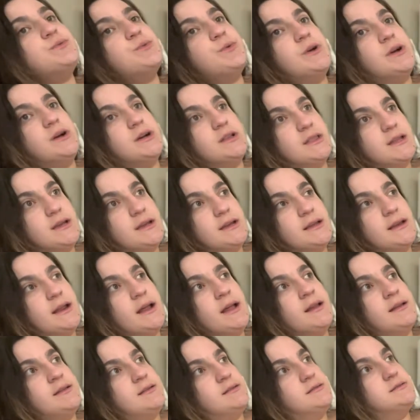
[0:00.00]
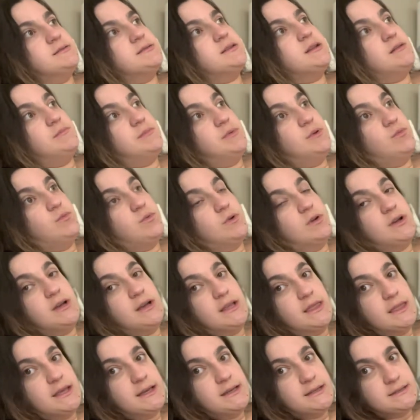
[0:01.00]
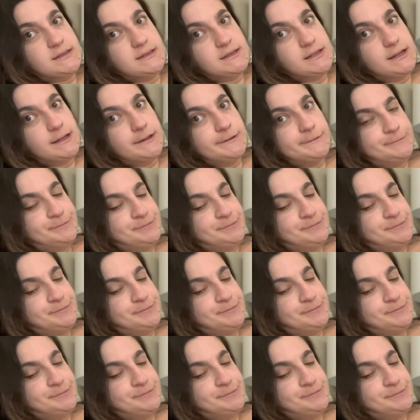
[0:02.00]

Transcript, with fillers: work late and he's going to be working late tonight.